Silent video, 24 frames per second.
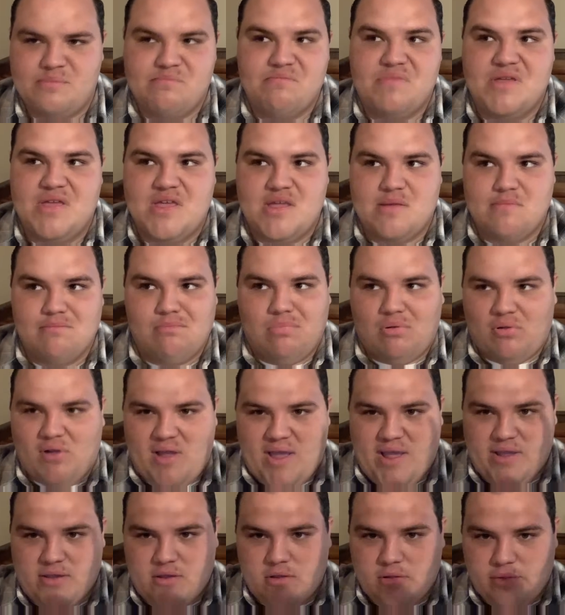big
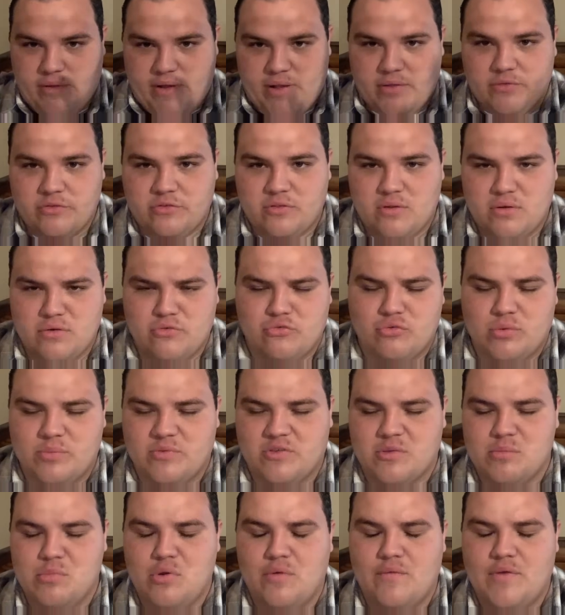black cloud
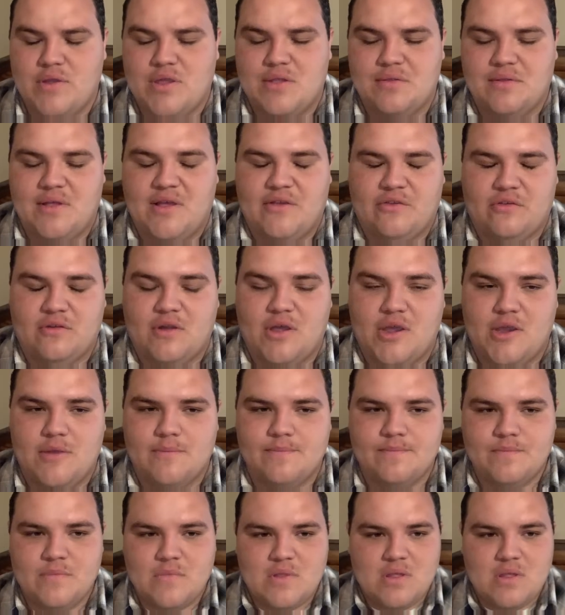thunderstorms moving in last night,